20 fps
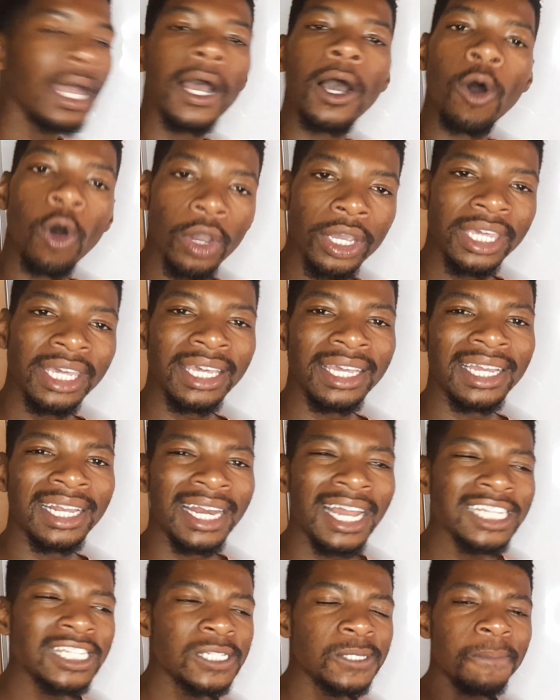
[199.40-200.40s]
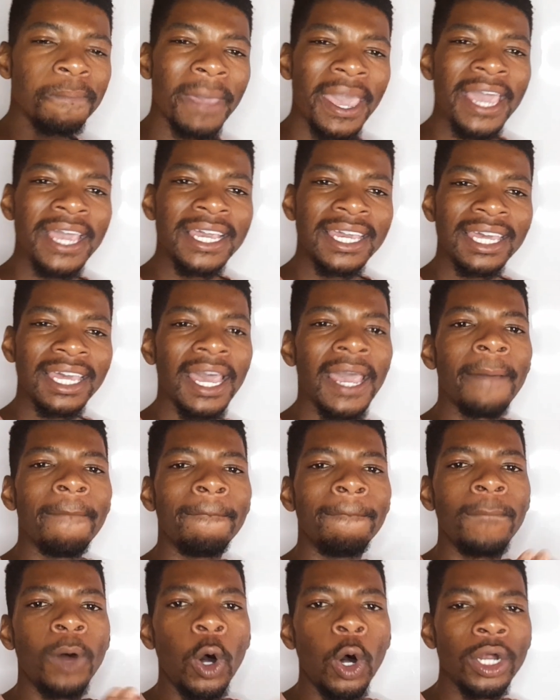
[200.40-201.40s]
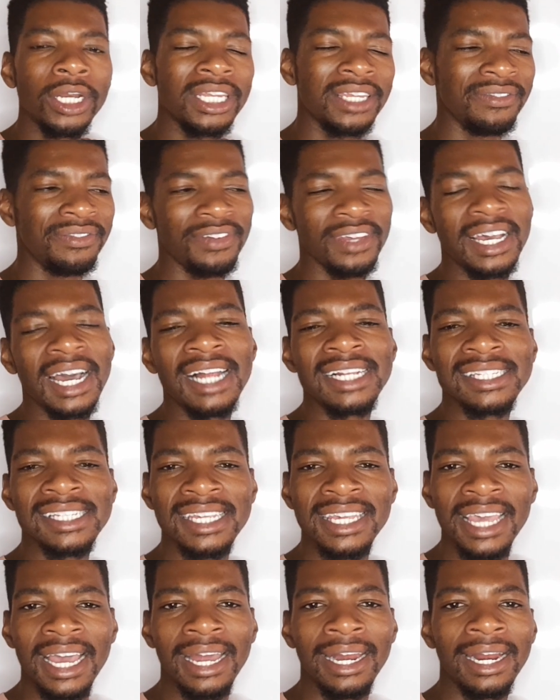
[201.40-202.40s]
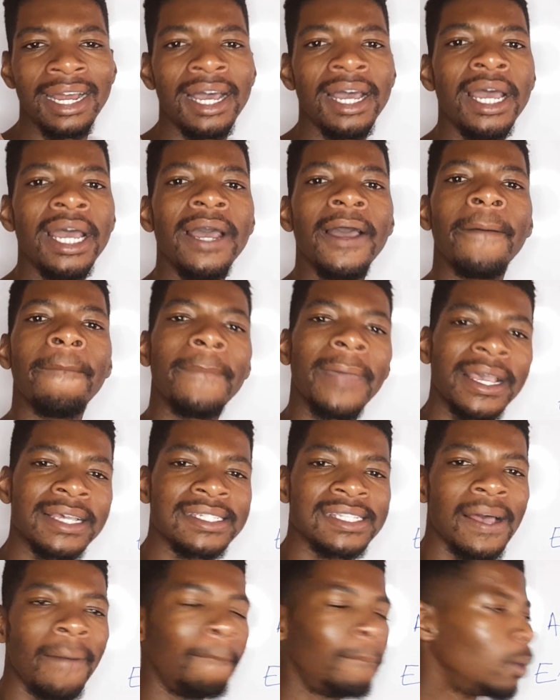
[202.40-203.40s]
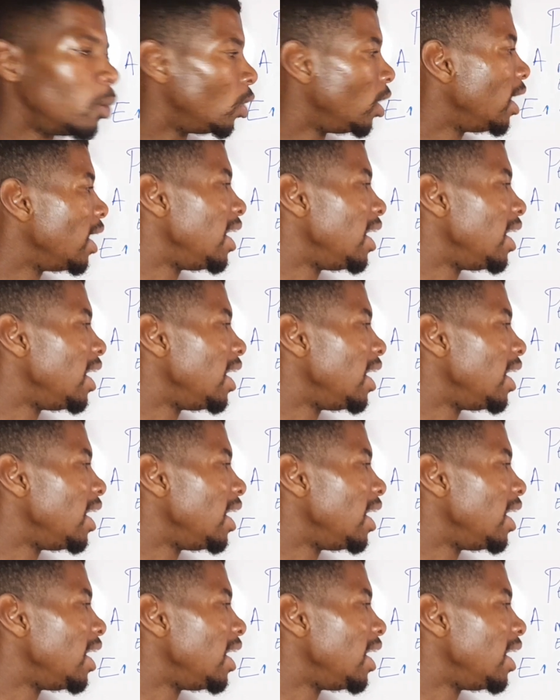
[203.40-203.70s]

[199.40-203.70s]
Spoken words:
Okay, let's make a more difficult example.